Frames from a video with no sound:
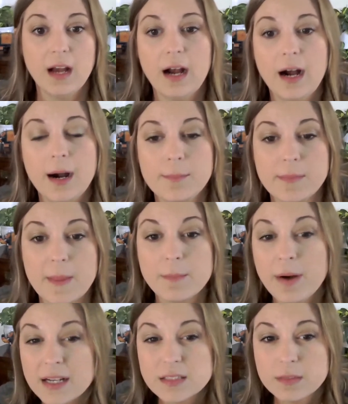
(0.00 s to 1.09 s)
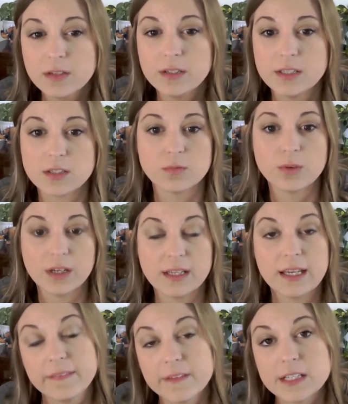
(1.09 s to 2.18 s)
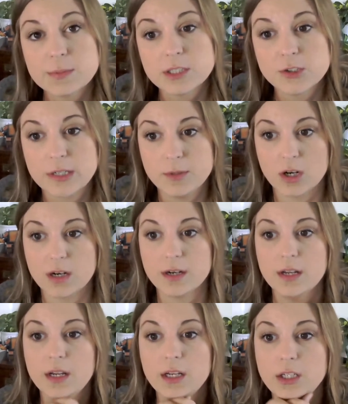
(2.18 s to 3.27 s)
The possibilities are really endless with StreamYard.